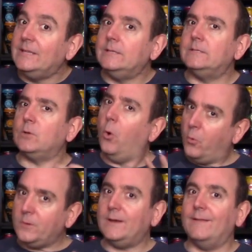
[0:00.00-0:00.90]

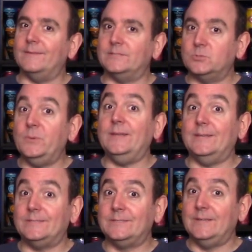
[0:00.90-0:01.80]
hone in on the
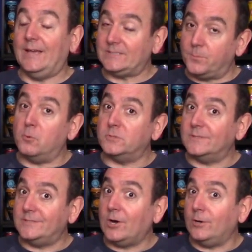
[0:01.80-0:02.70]
sweetness as opposed to
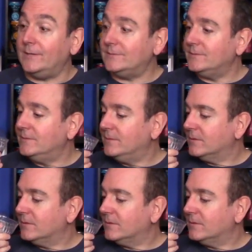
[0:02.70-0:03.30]
the tartness.